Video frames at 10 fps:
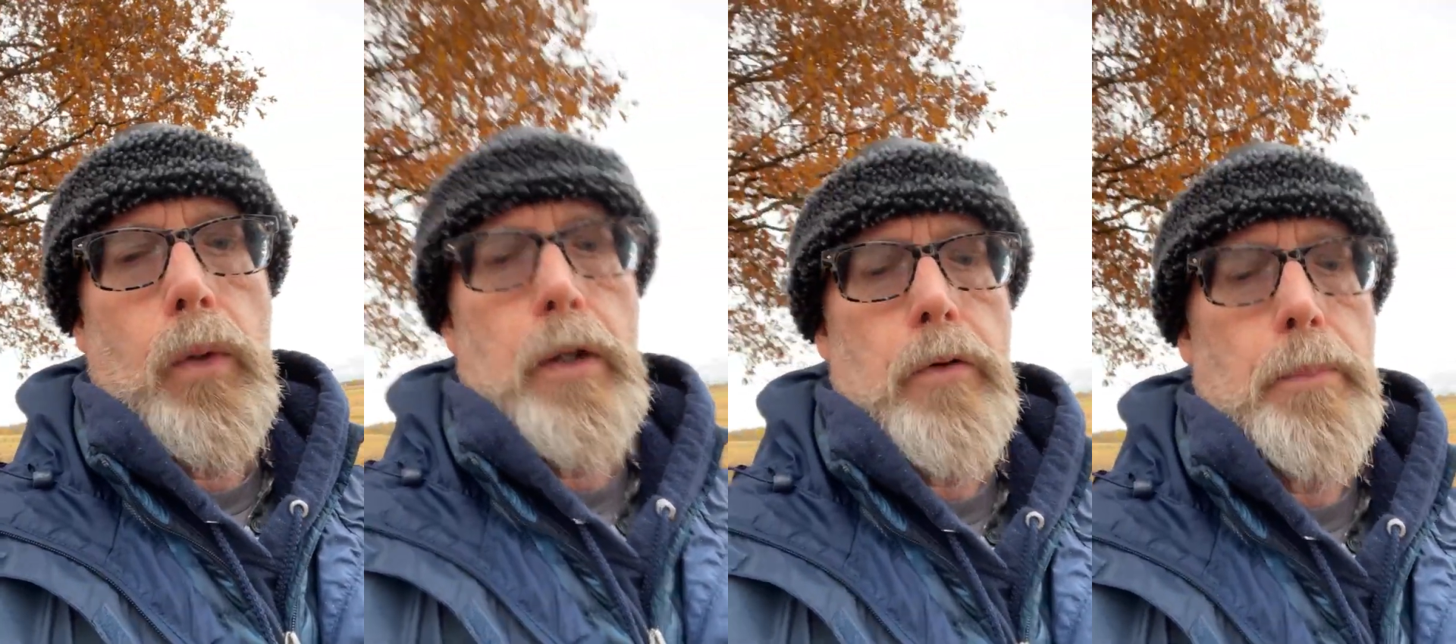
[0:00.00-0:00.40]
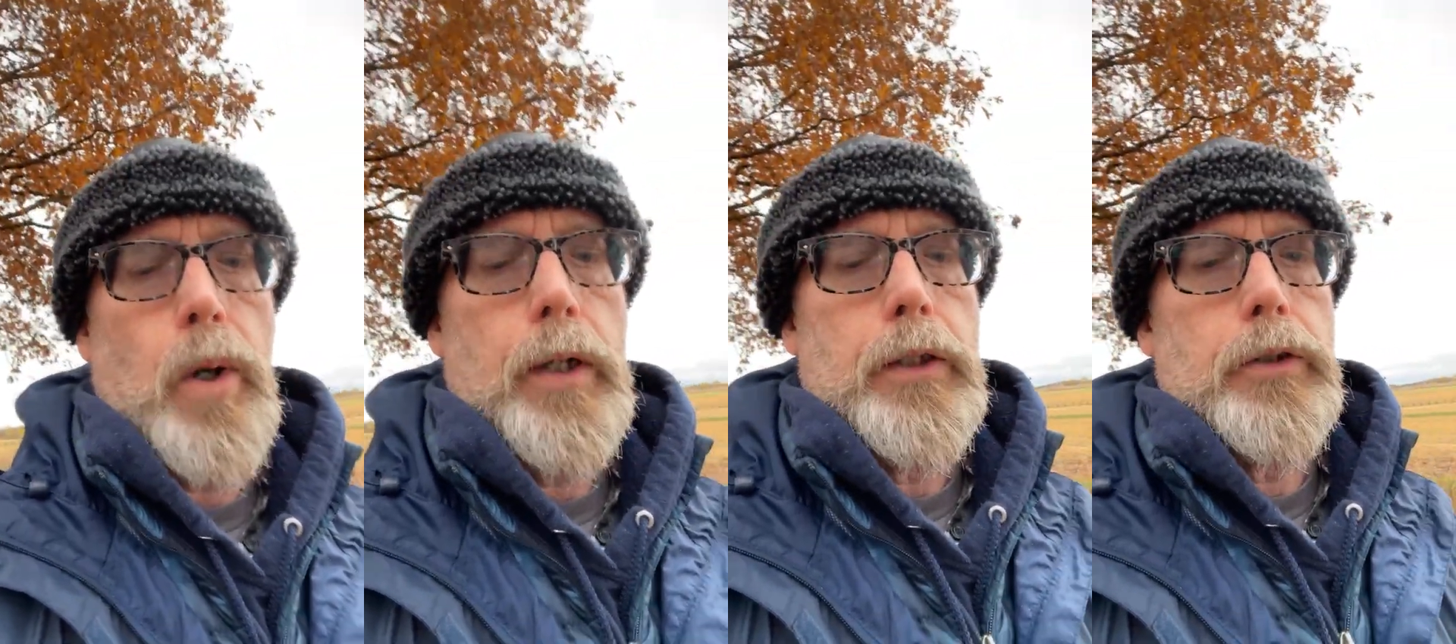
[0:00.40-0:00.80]
Whatever
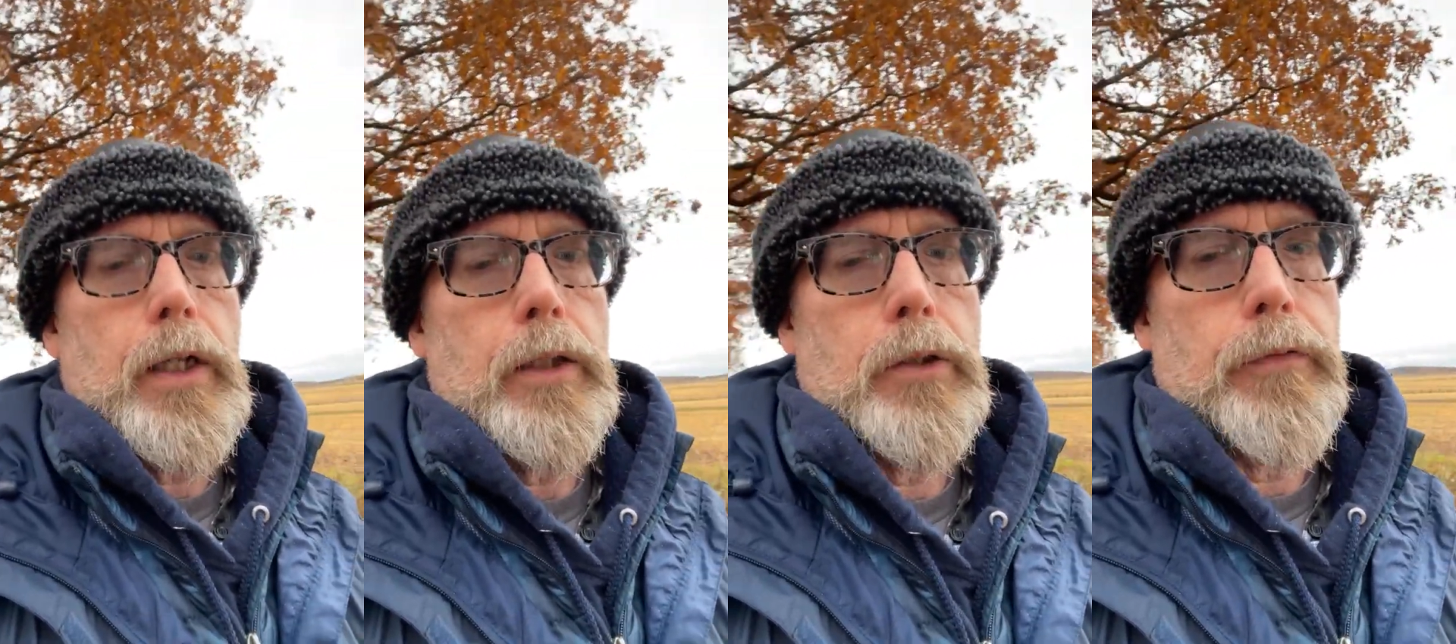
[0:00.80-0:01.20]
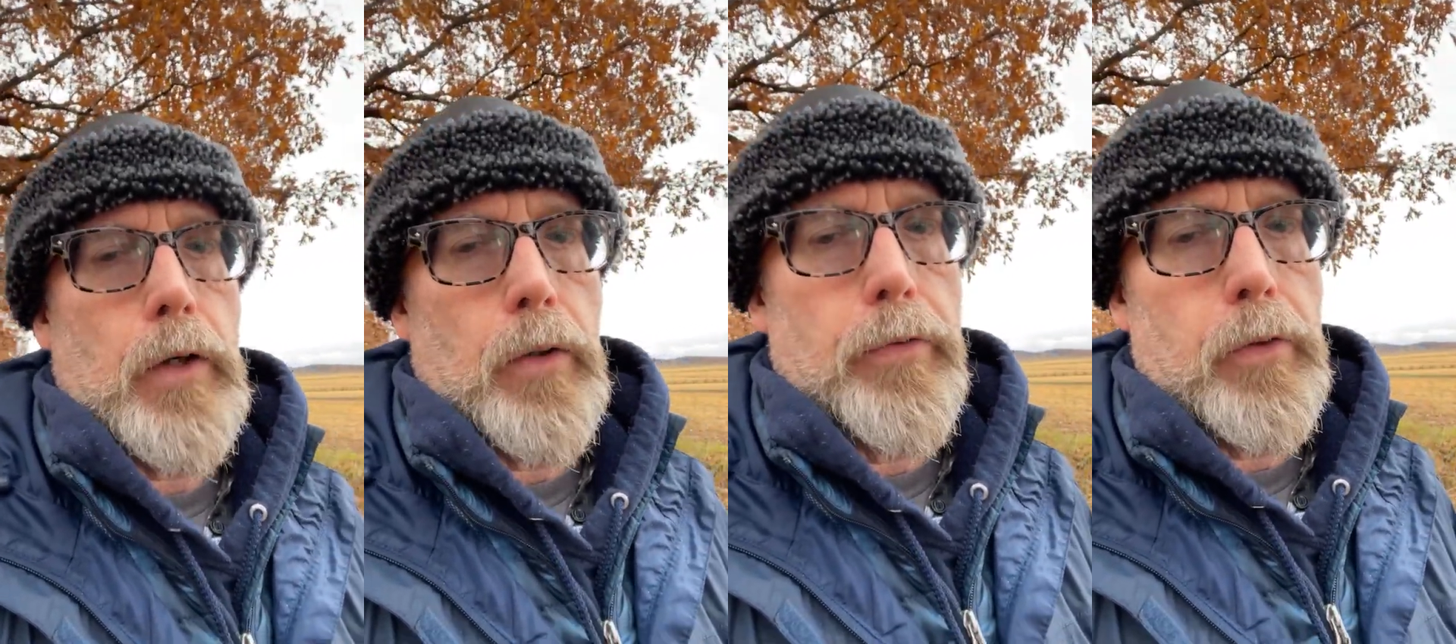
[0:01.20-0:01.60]
party decides to
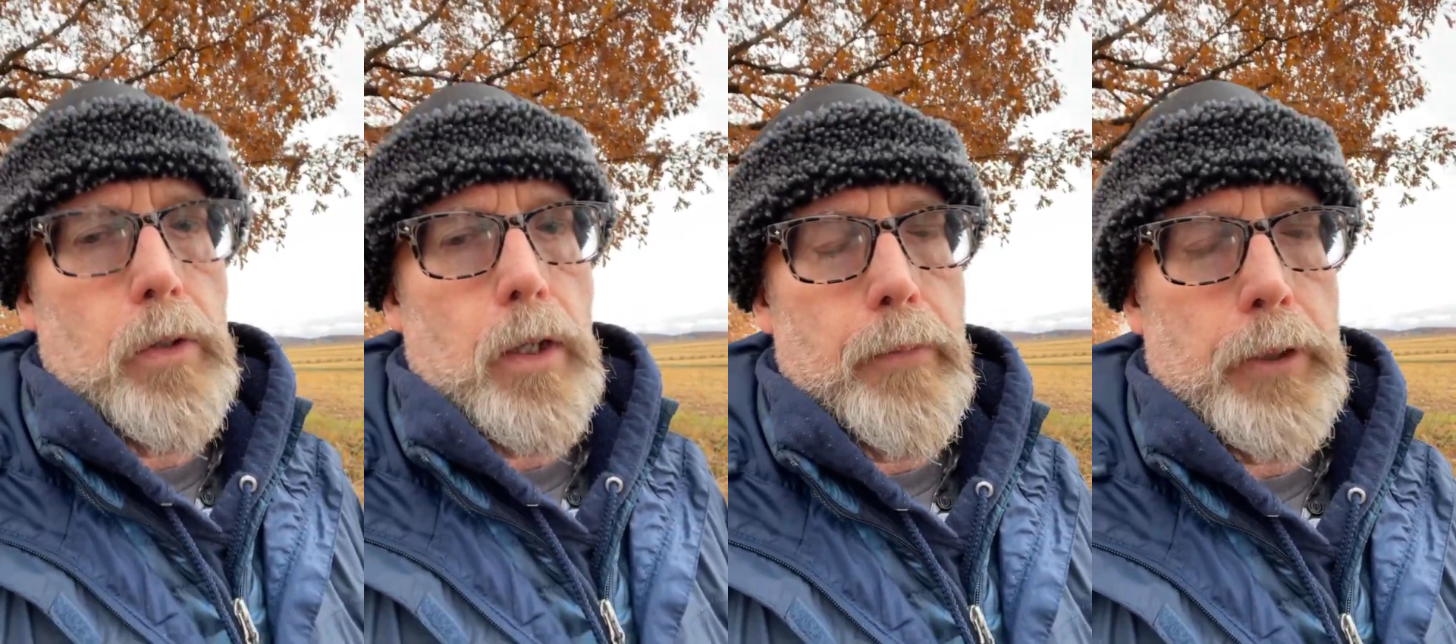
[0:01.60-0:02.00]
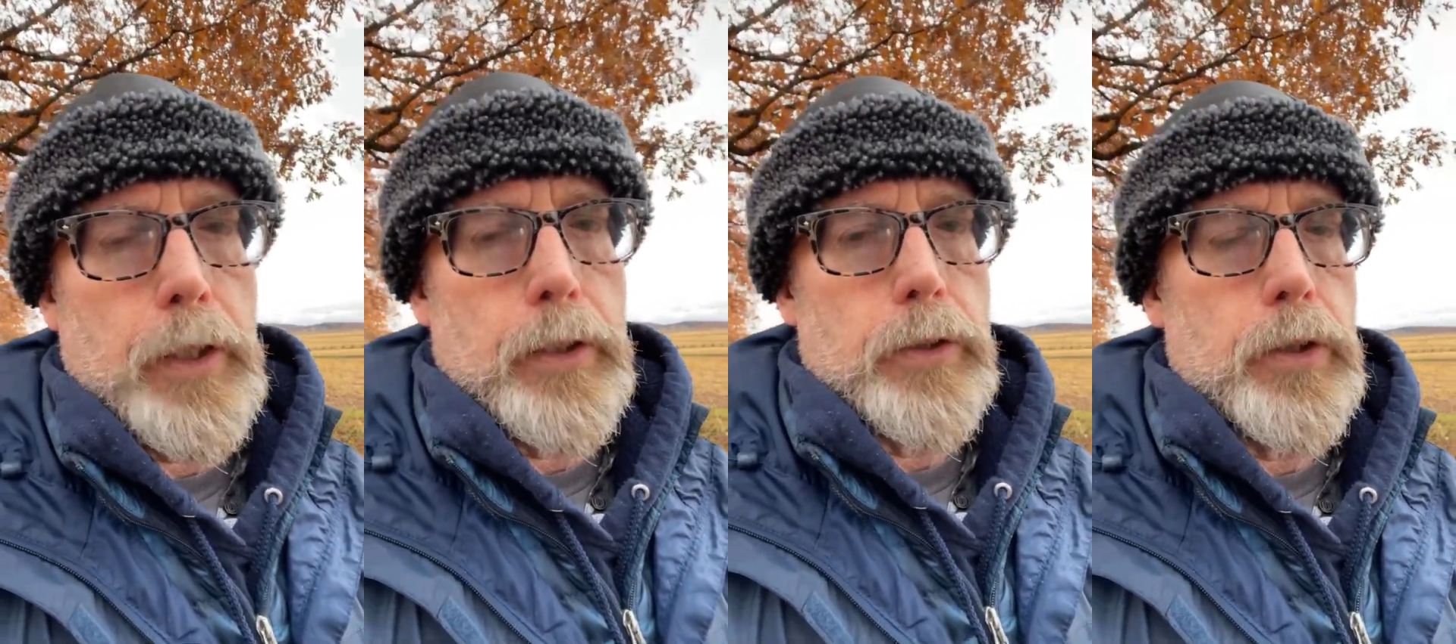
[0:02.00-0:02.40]
follow through on climate
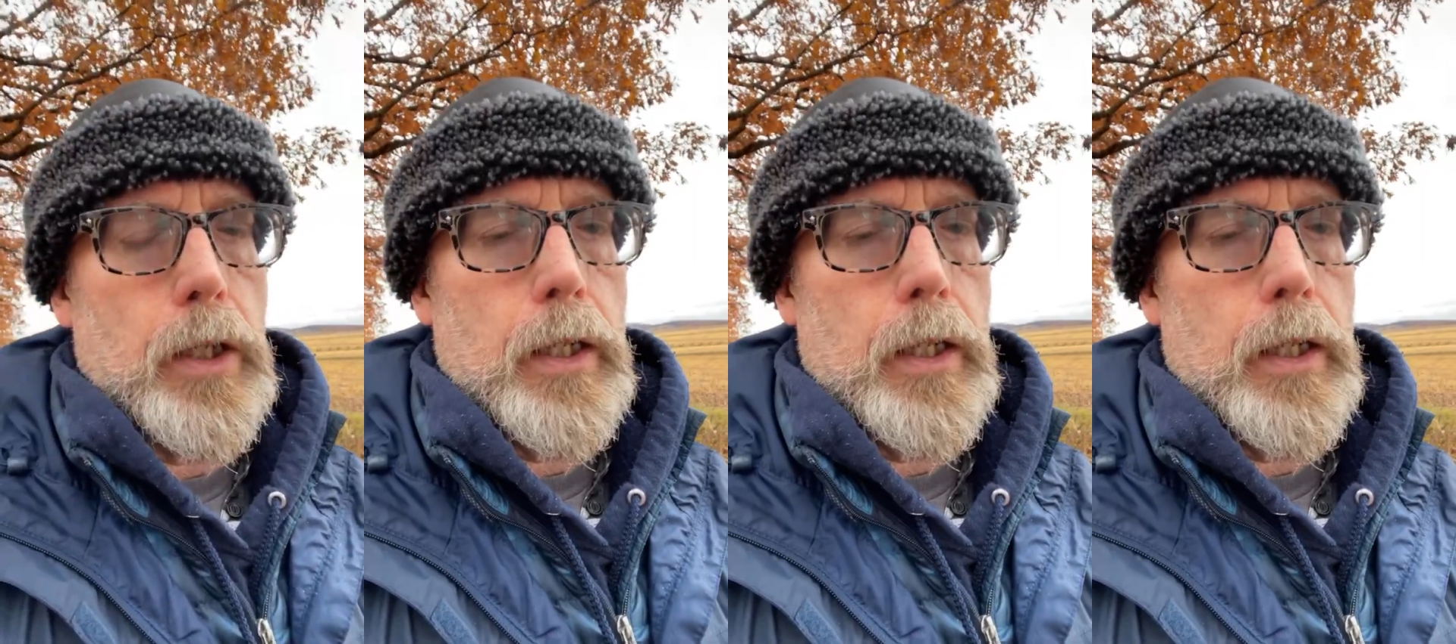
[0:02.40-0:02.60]
change